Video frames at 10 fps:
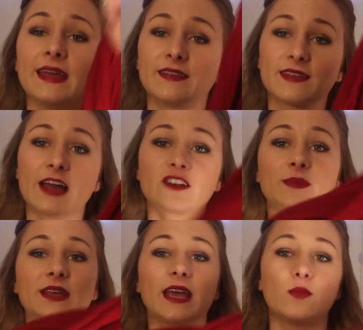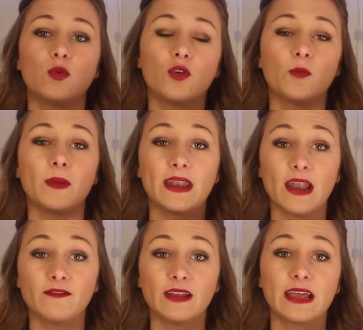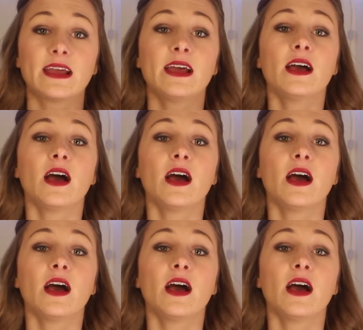It's cashmere and warm and lovely.